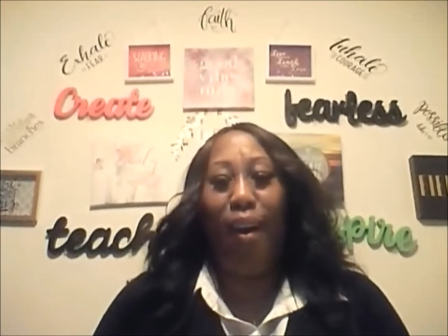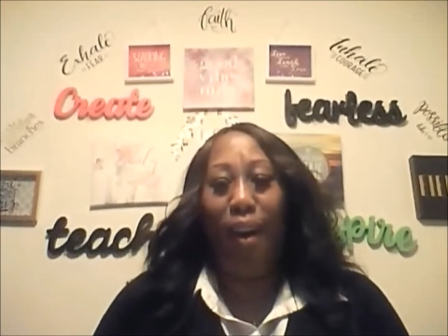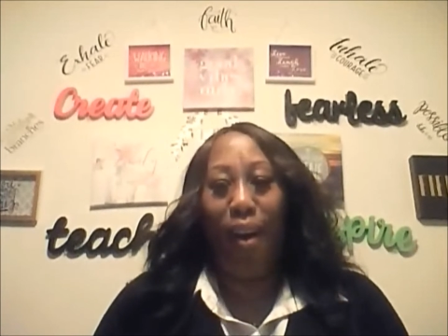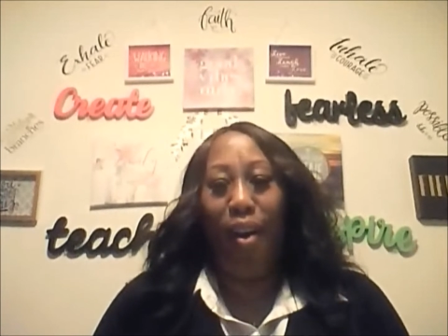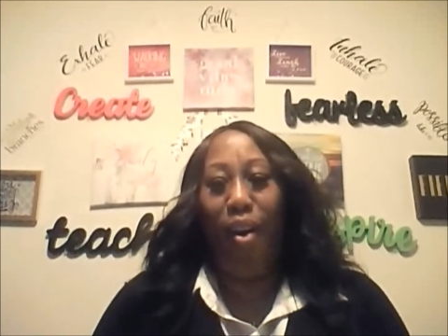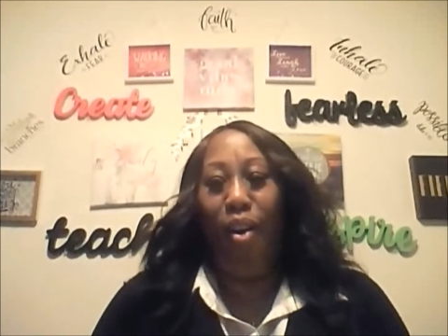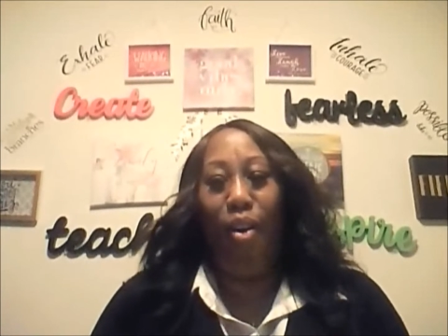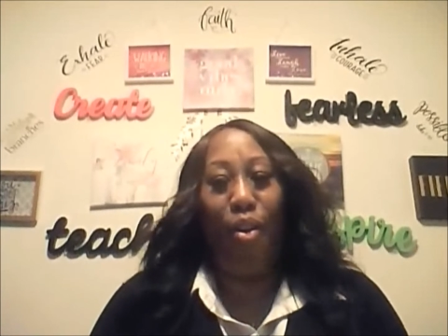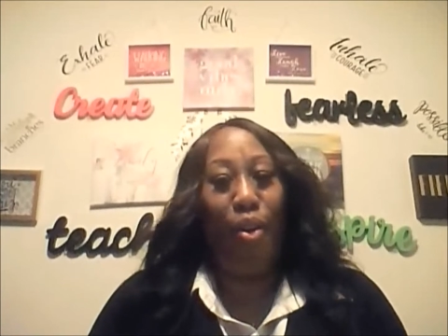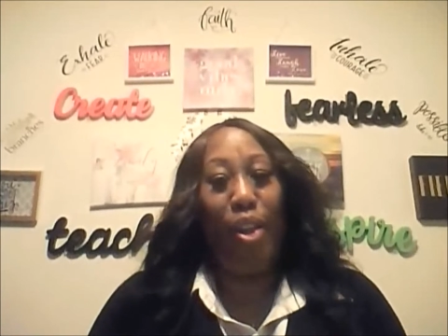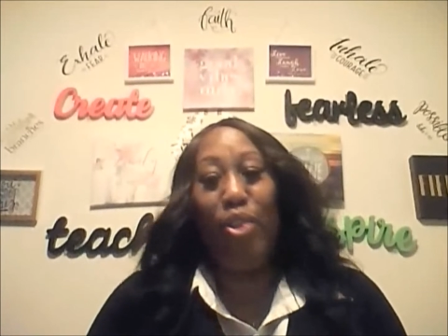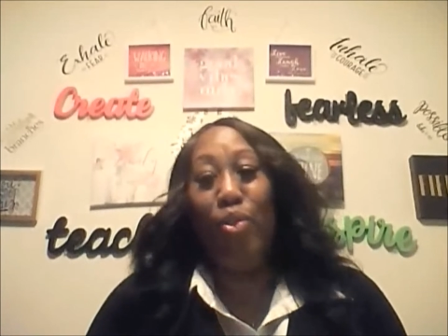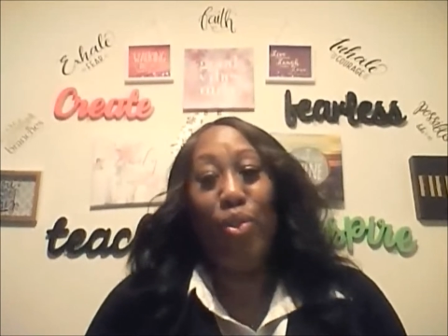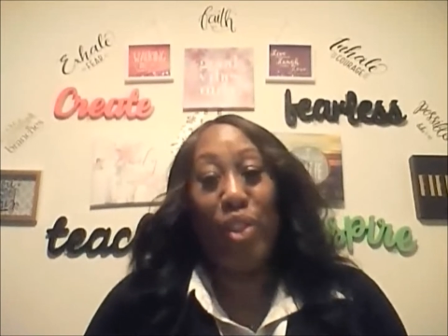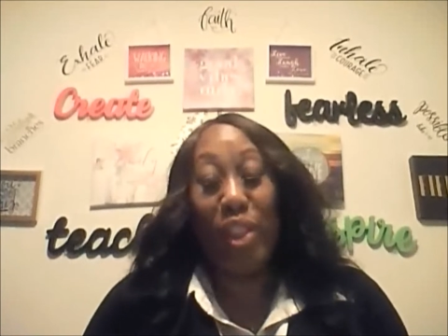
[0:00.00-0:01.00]
Oh,
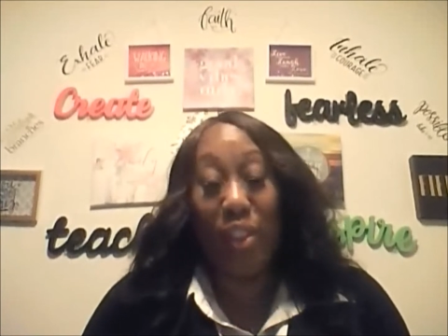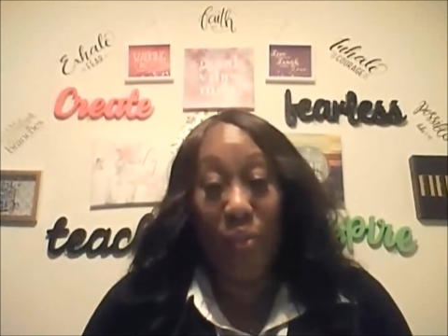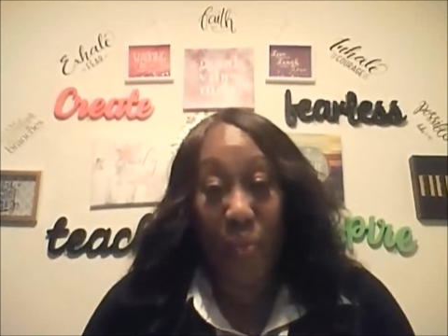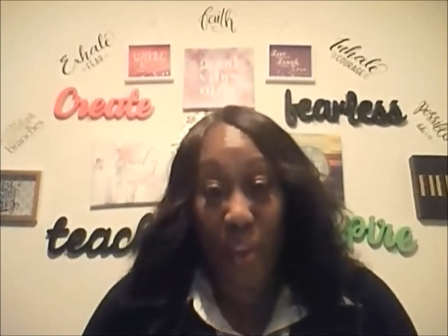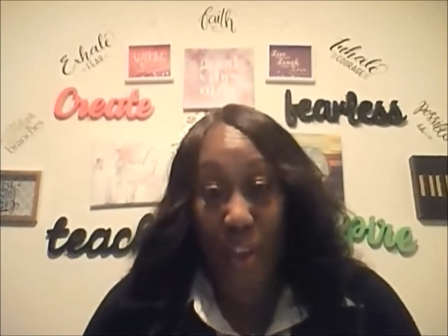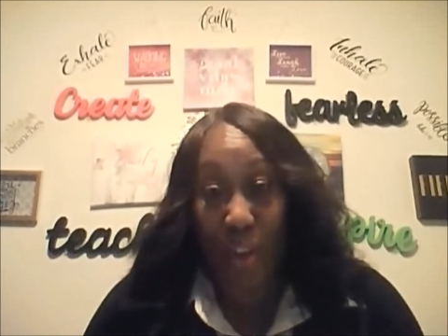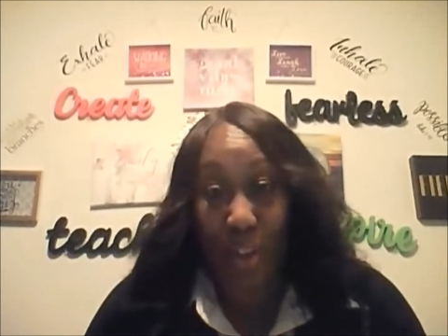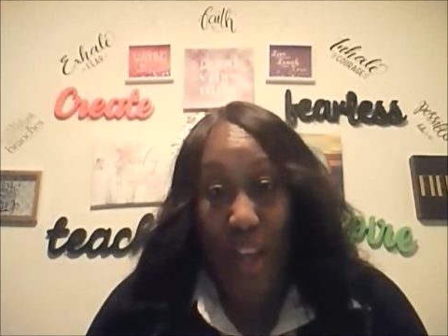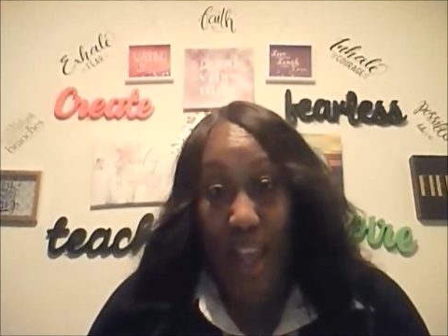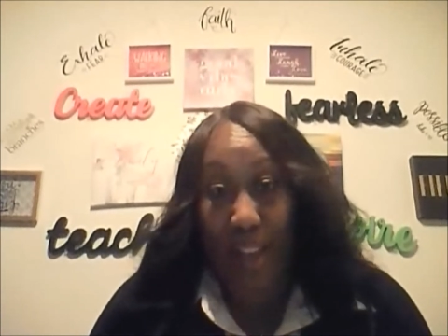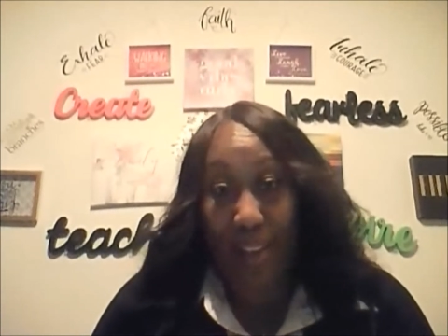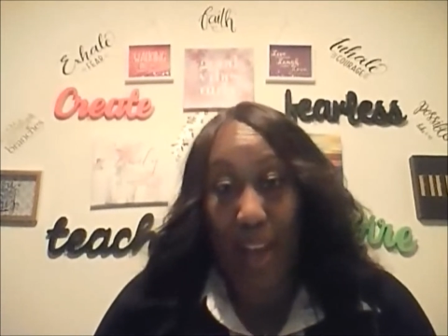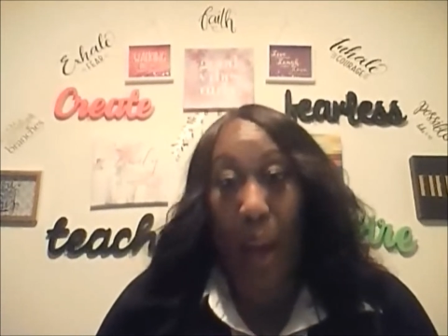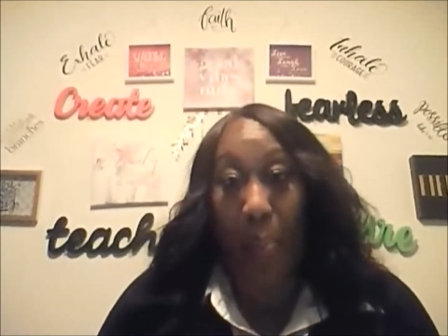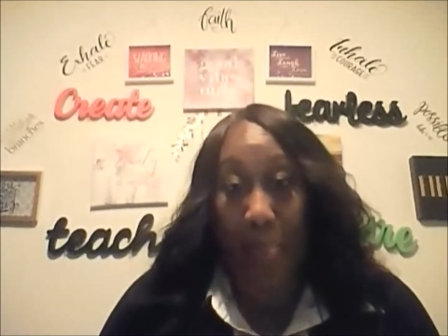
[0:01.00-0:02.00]
and you just feel
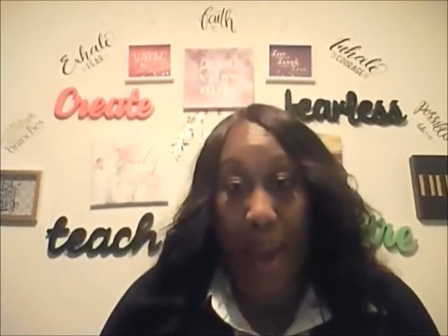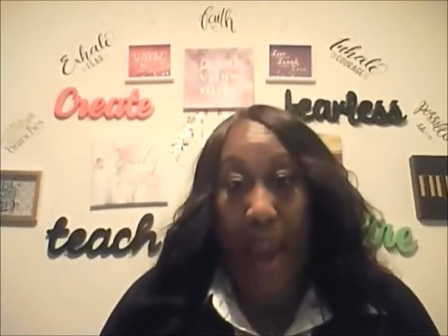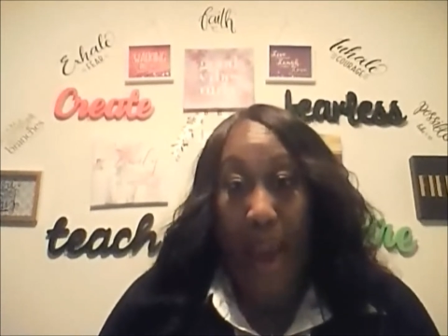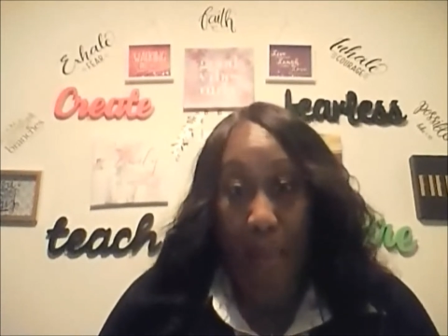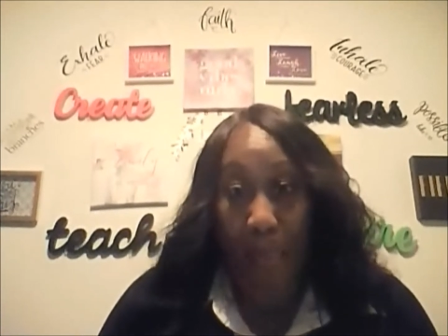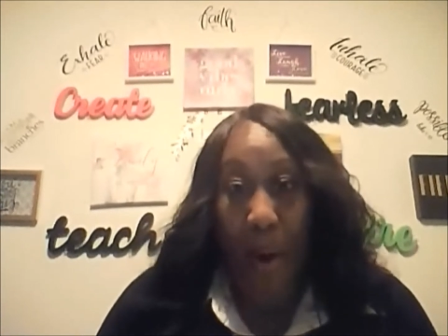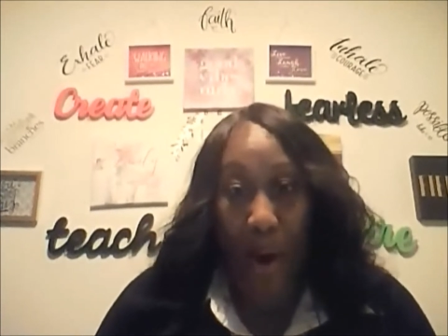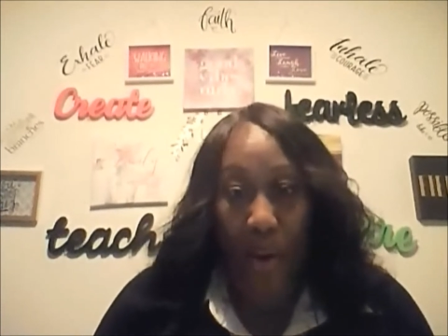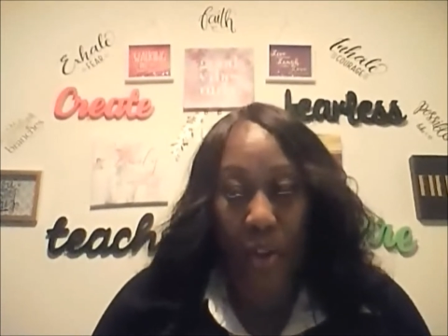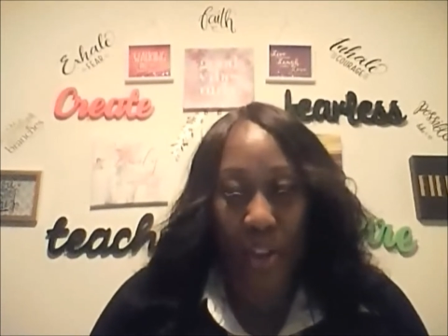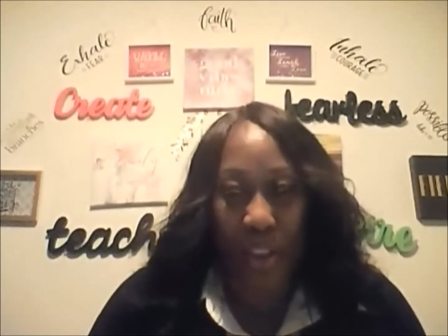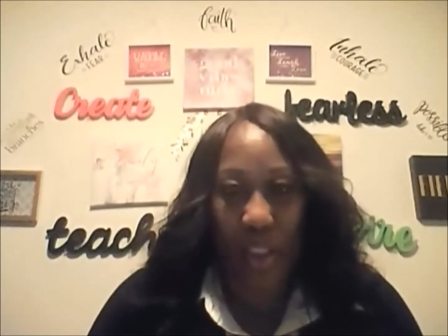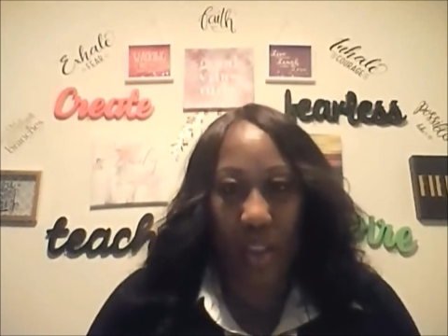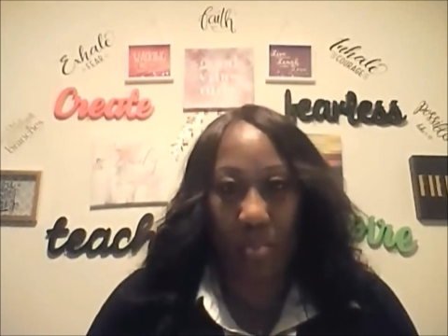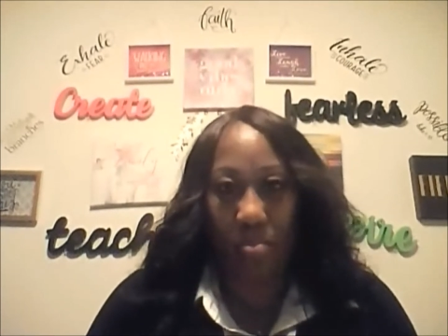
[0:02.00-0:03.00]
like a bad
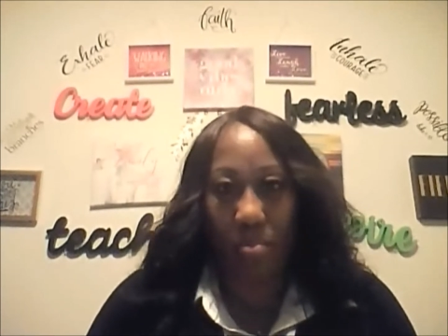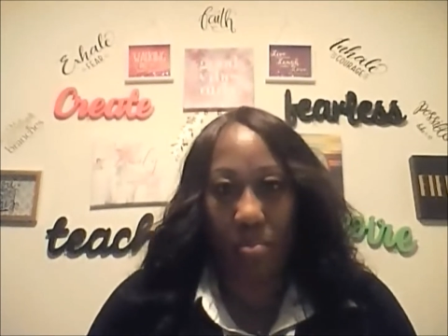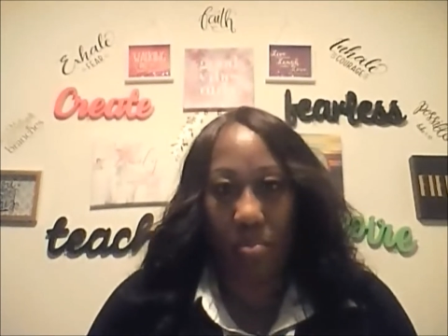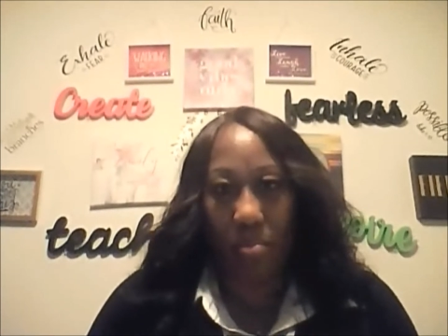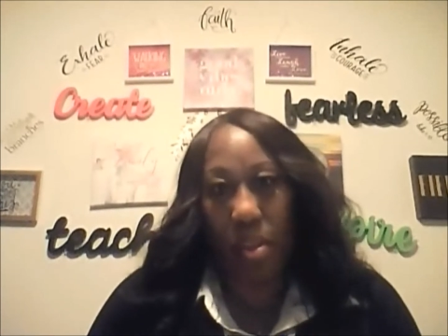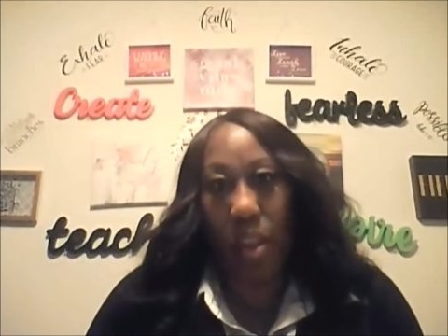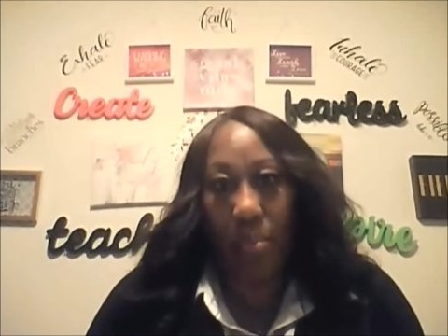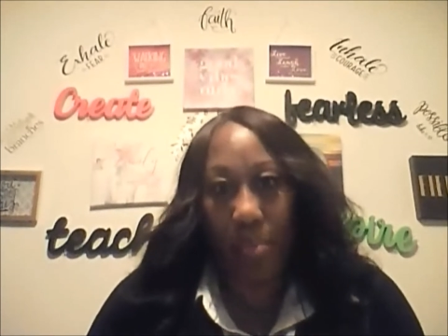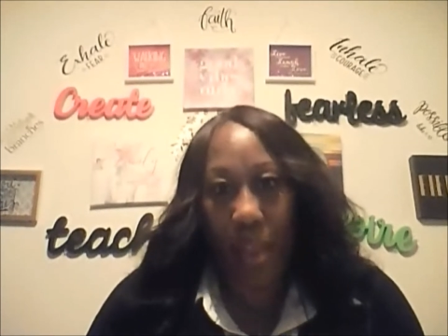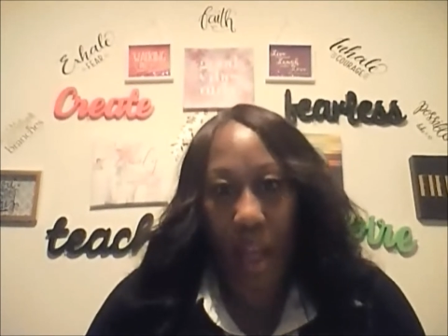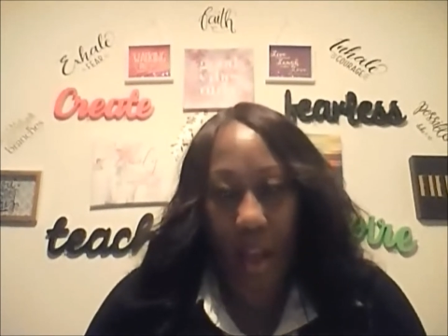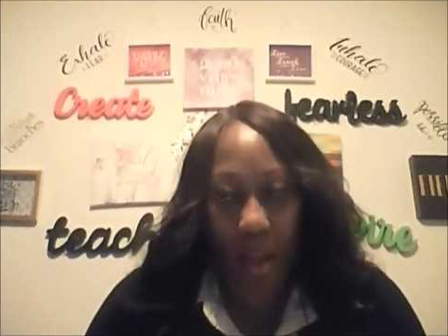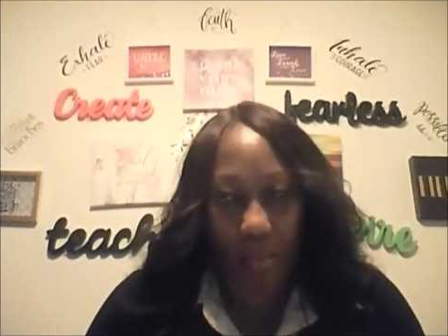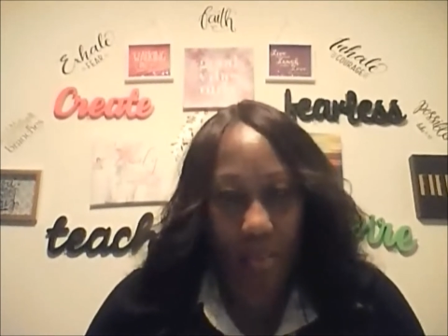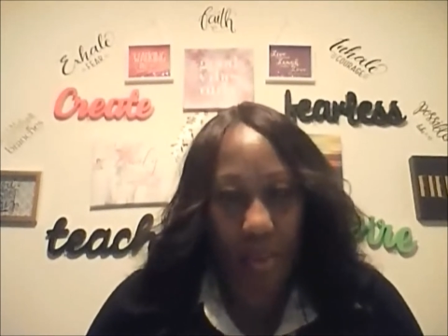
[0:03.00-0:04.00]
person
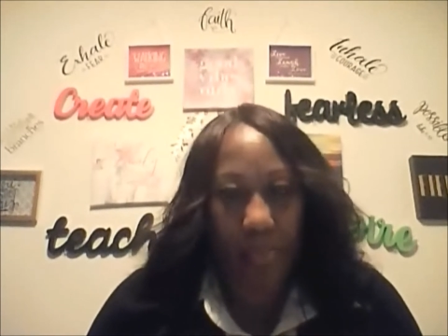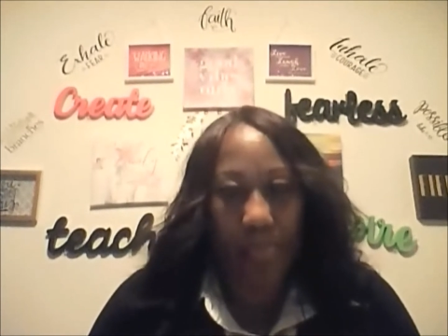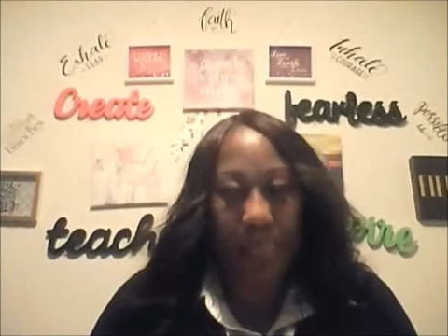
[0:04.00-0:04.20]
sometimes.